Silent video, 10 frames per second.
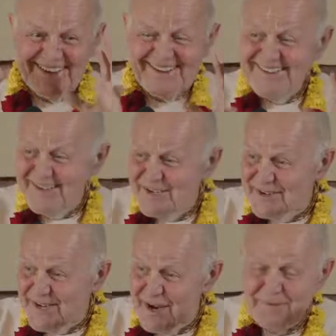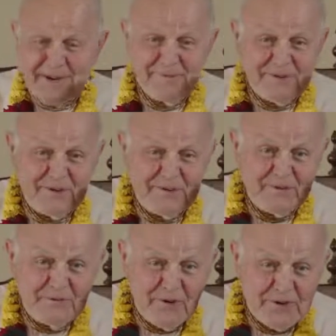But here a cub comes out of the
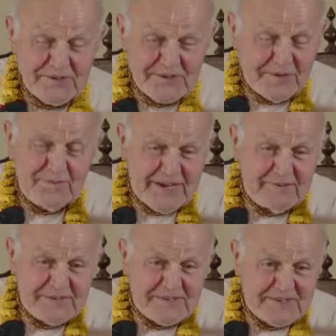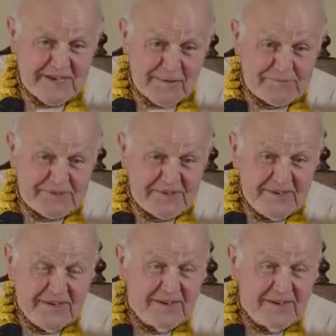forest, a bear with his cubs.